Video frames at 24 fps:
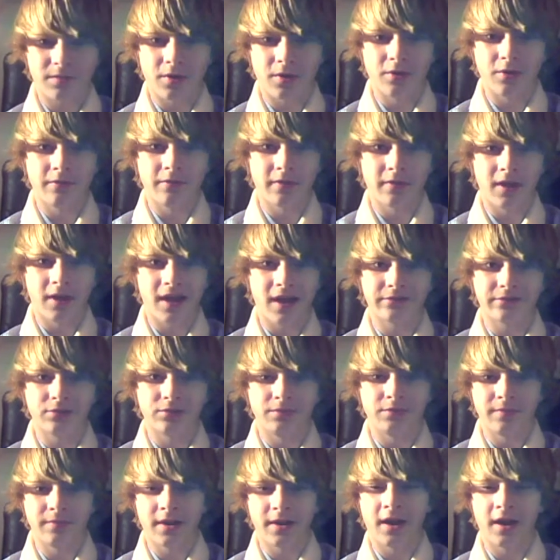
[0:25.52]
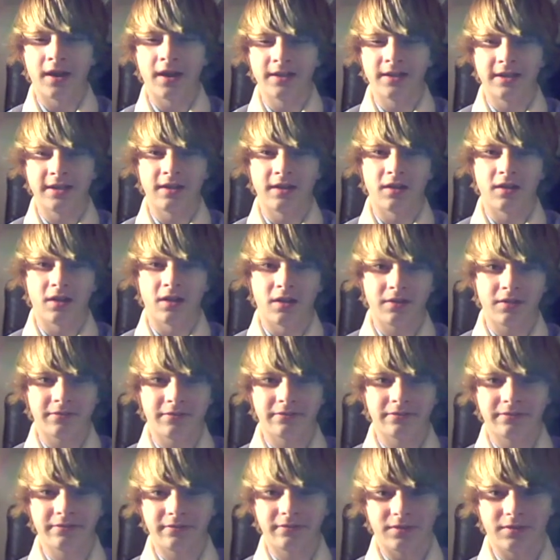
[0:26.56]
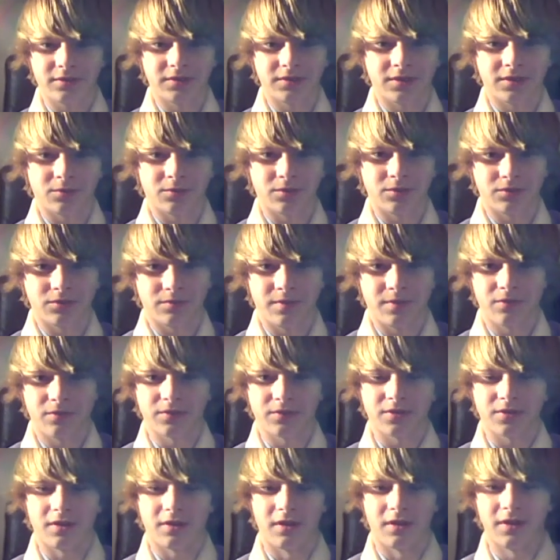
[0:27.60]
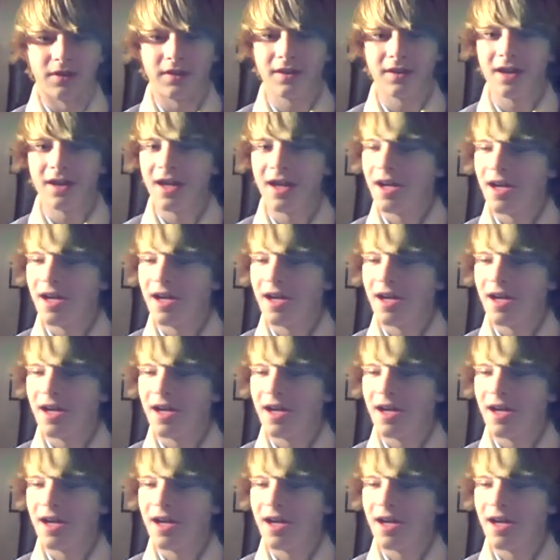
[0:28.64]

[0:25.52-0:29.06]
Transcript: over, I have to admit I did laugh, because it was a bit retarded.